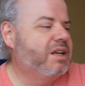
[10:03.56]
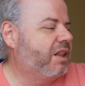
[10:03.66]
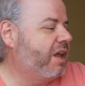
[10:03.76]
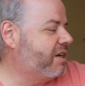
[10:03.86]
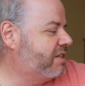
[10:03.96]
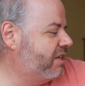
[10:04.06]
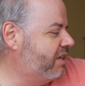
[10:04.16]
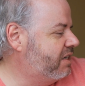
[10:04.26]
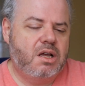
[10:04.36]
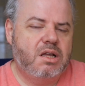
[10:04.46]
like to
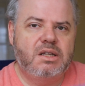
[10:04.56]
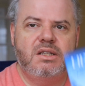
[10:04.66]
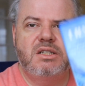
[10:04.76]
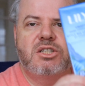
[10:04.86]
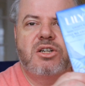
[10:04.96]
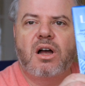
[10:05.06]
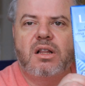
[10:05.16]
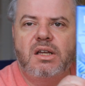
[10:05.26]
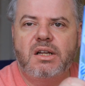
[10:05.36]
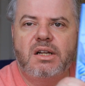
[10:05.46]
eat. Lily's
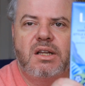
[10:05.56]
chocolate.